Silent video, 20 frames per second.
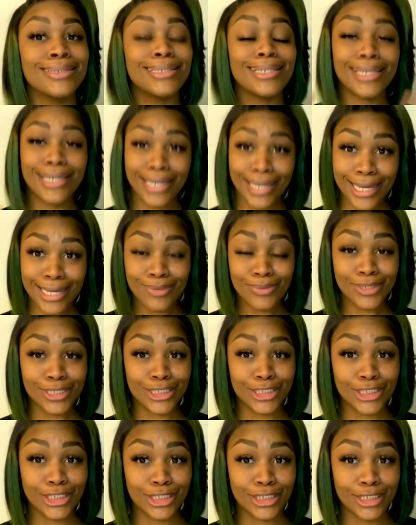it was
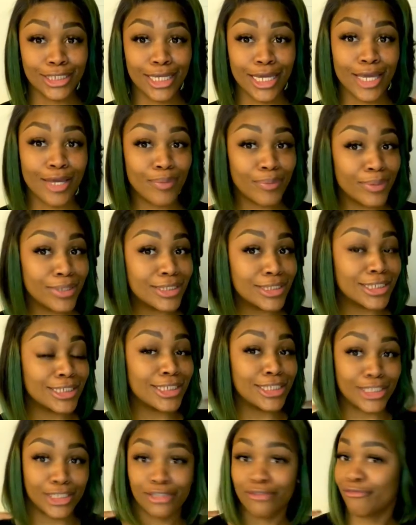a
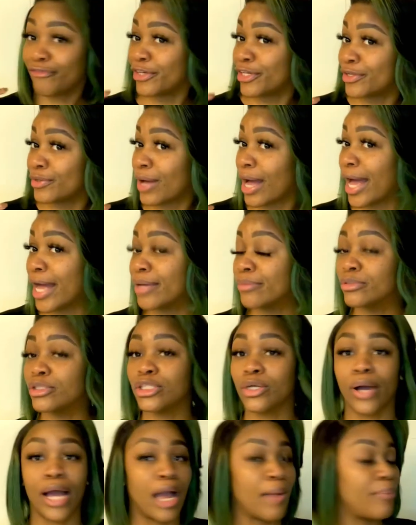good fail. I am so happy